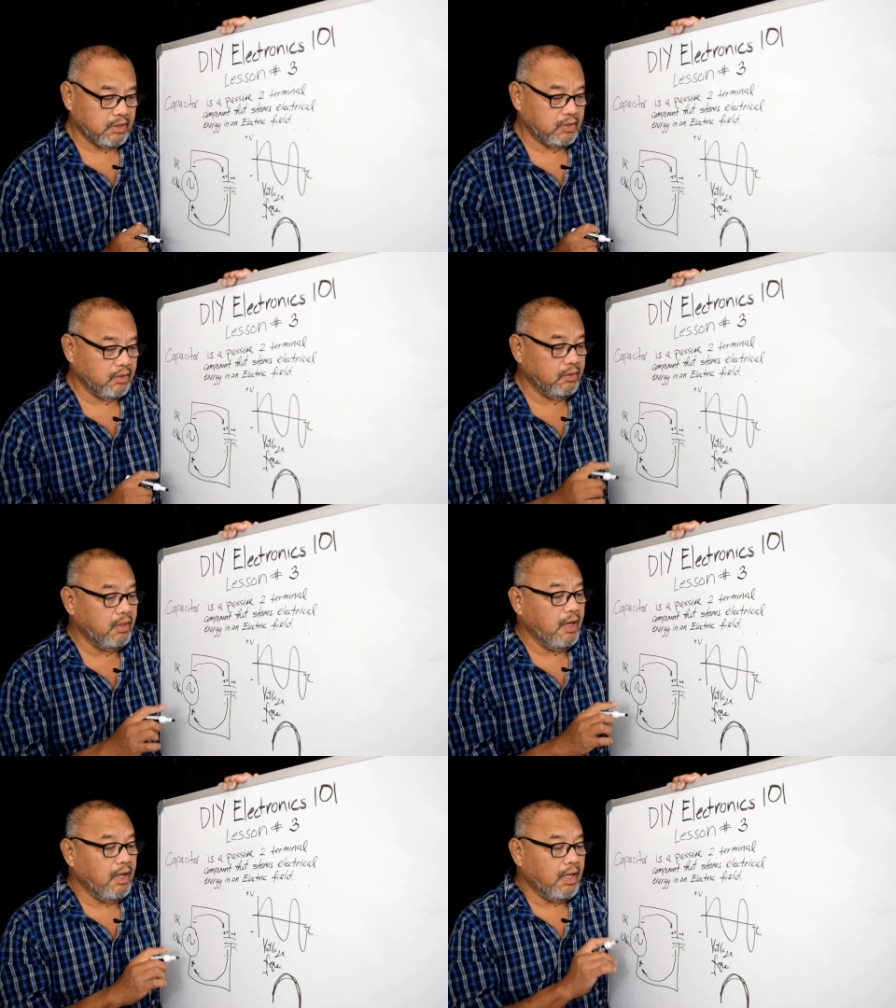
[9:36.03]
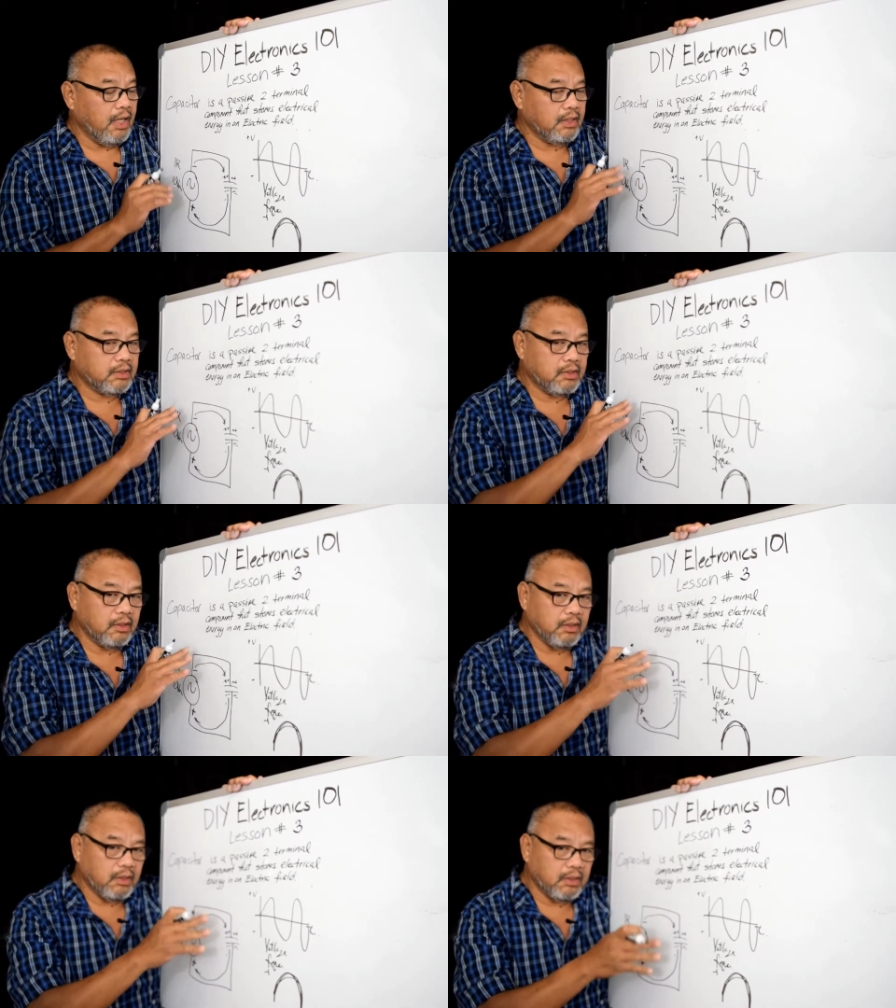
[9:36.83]
So it
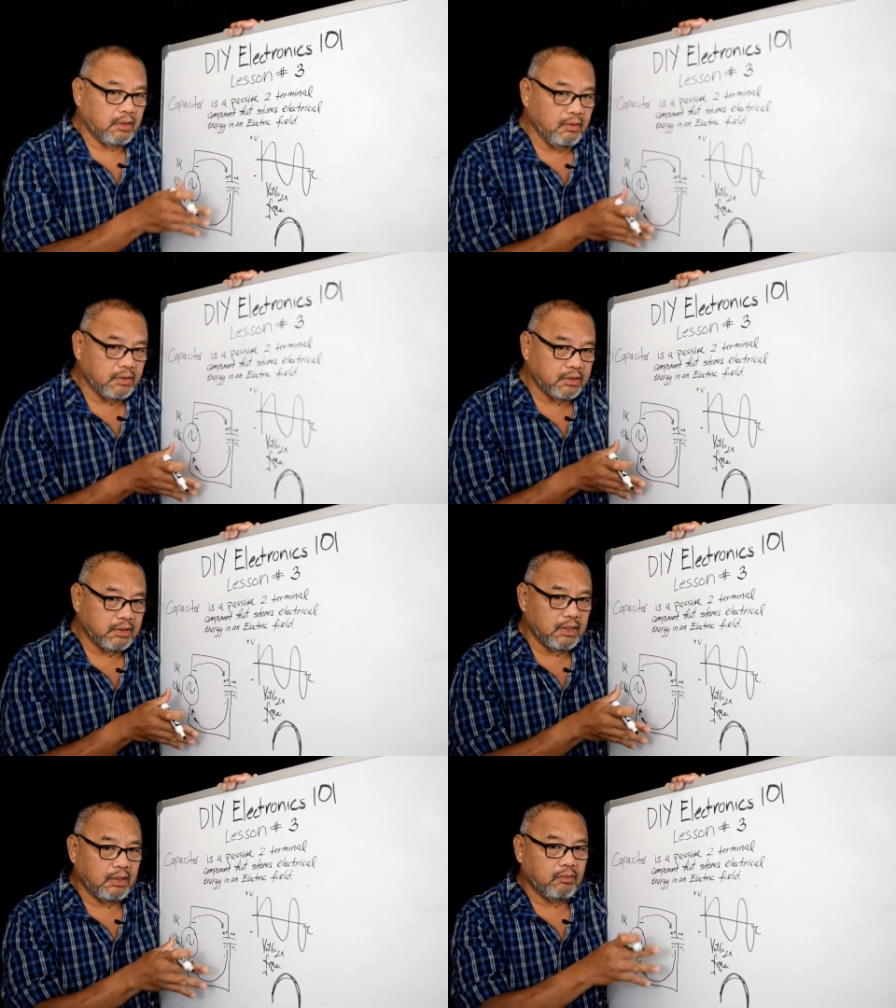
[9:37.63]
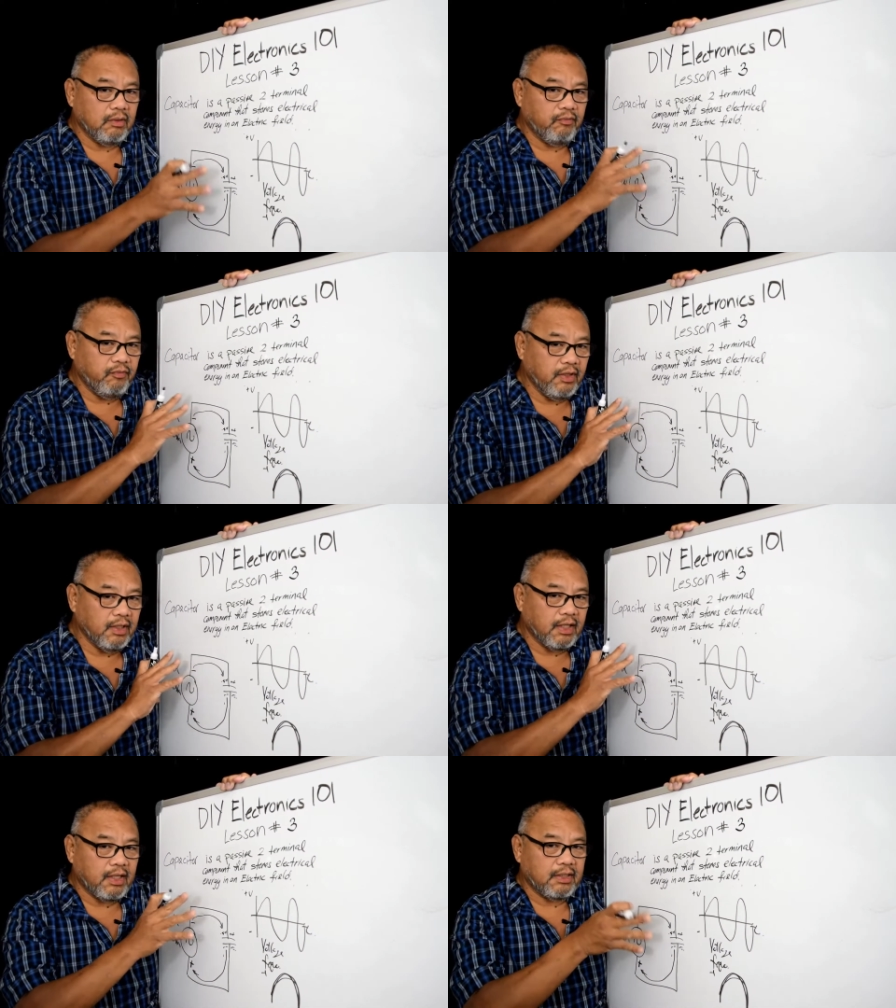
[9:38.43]
will feel
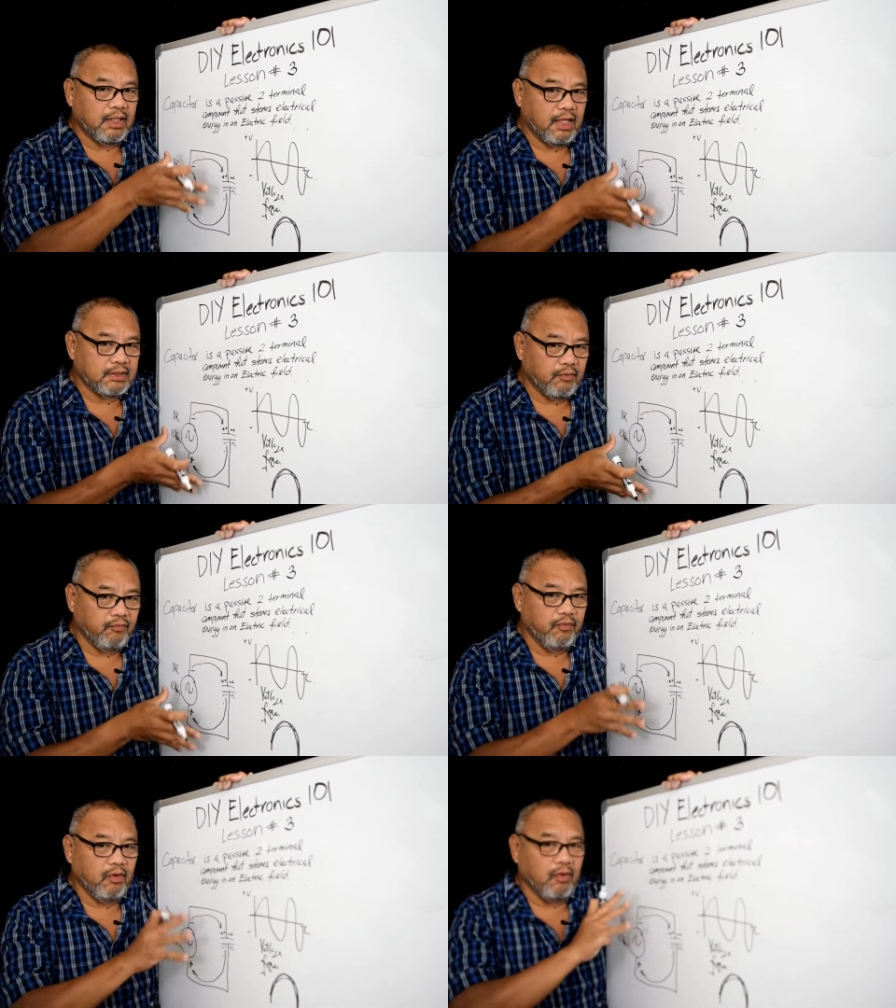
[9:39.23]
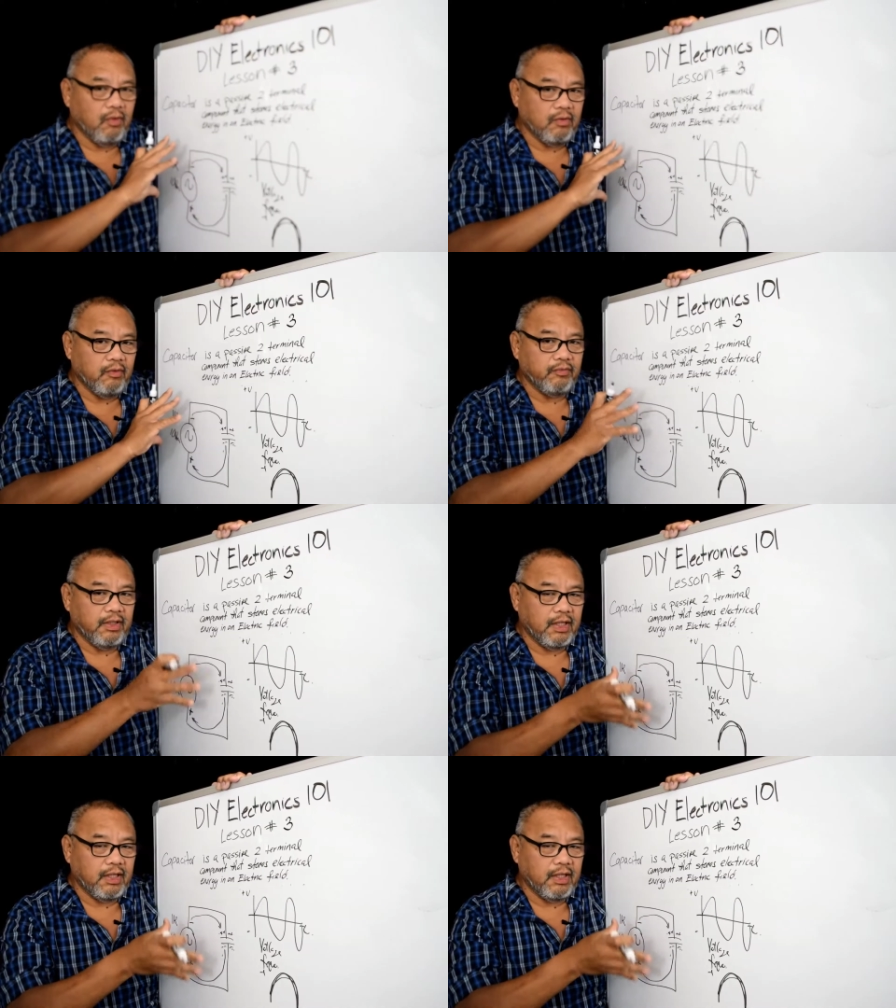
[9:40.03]
like it has a flow of